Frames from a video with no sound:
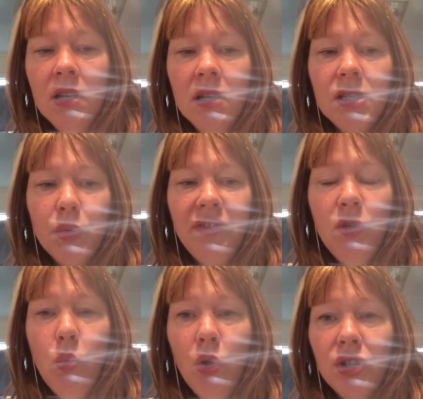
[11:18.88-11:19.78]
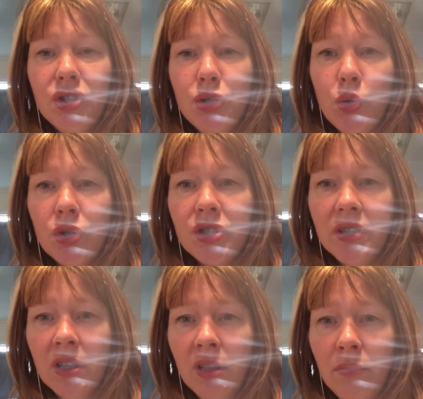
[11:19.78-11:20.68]
So if you want to talk to
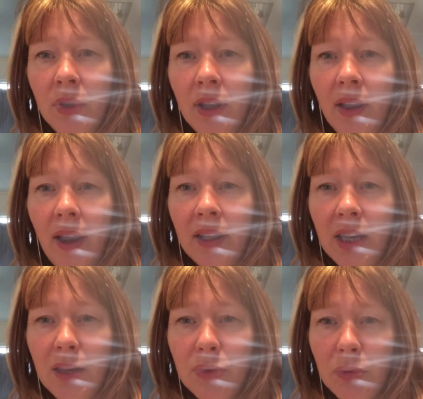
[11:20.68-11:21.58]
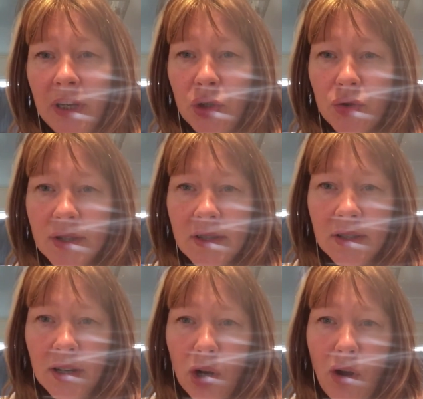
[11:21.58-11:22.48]
them and keep them interested
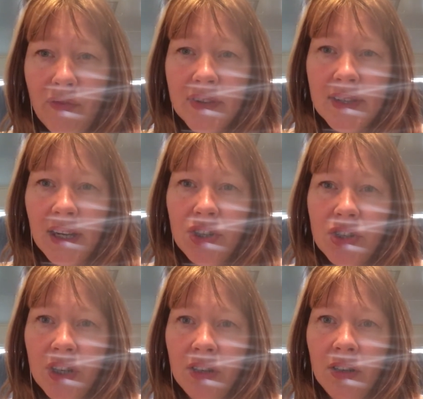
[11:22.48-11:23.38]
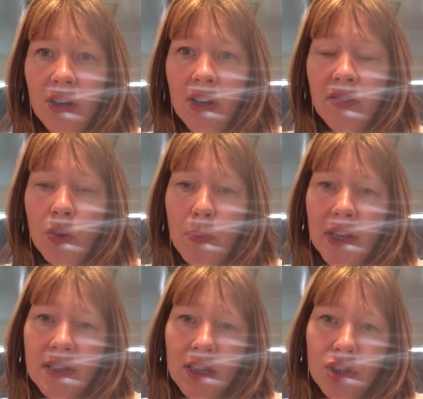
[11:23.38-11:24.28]
in a conversation, the
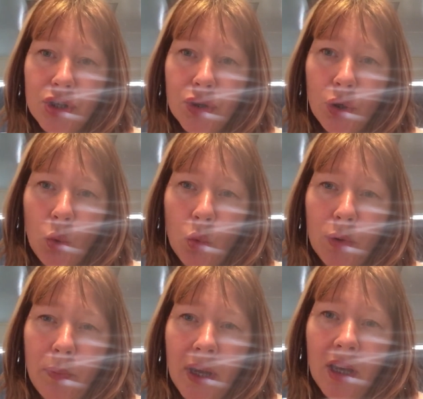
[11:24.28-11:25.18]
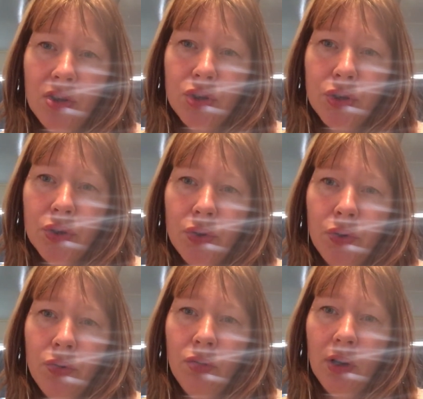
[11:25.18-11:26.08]
best thing to do would be
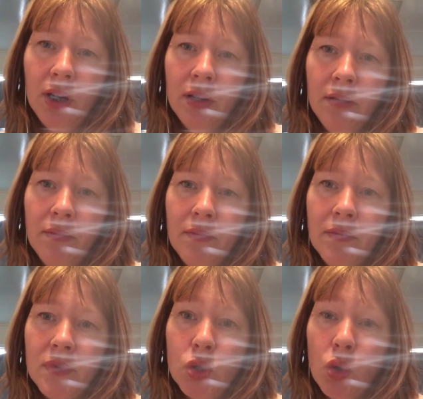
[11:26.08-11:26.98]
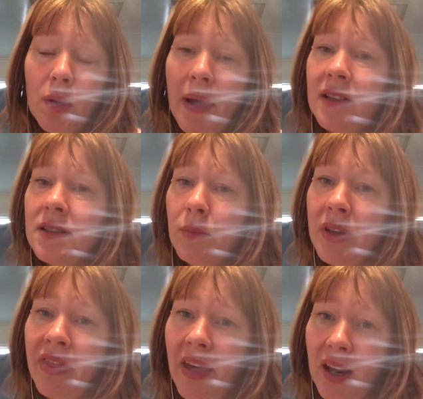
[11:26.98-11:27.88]
to talk about
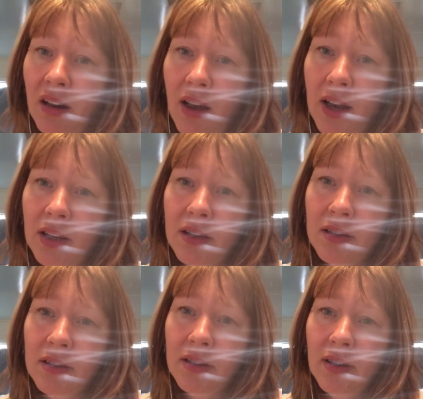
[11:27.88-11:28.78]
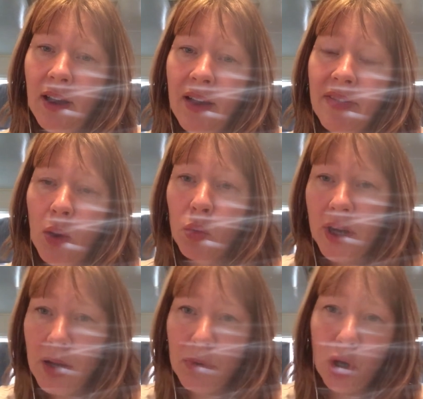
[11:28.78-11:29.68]
something they like, and that will
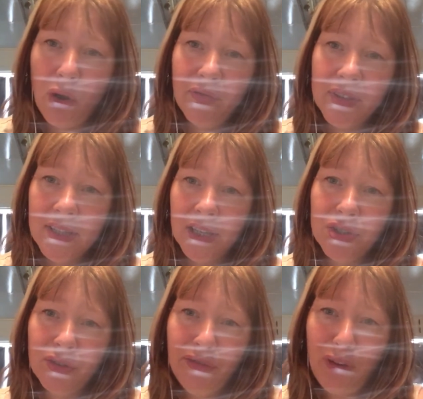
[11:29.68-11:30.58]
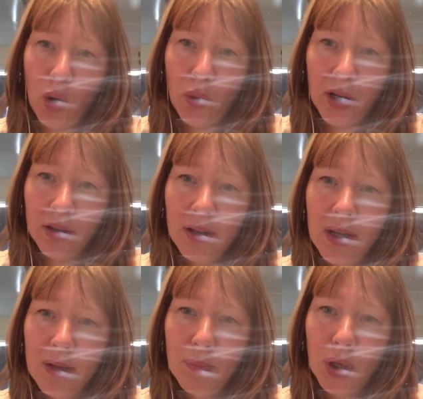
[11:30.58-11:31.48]
keep the conversation flowing,
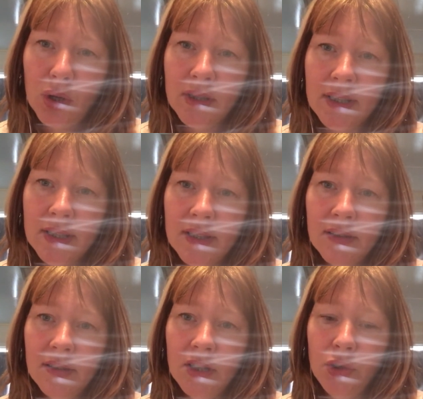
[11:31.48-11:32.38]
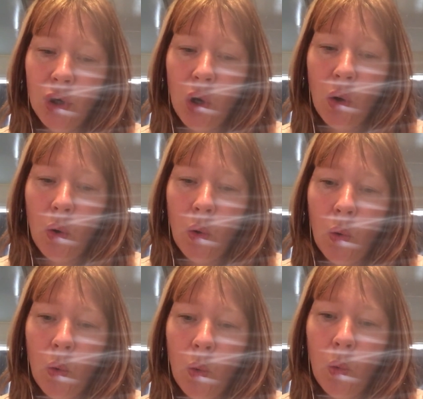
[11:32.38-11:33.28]
because, you know,
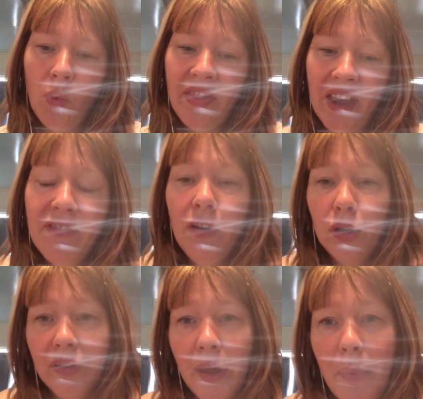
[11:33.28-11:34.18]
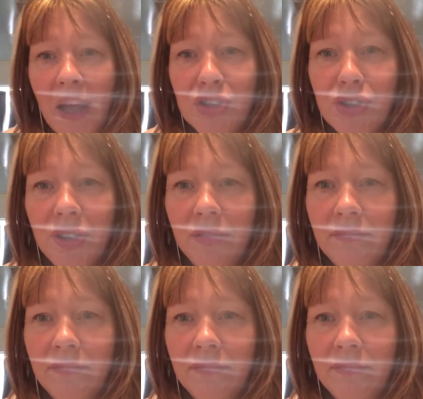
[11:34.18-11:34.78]
they follow their passion.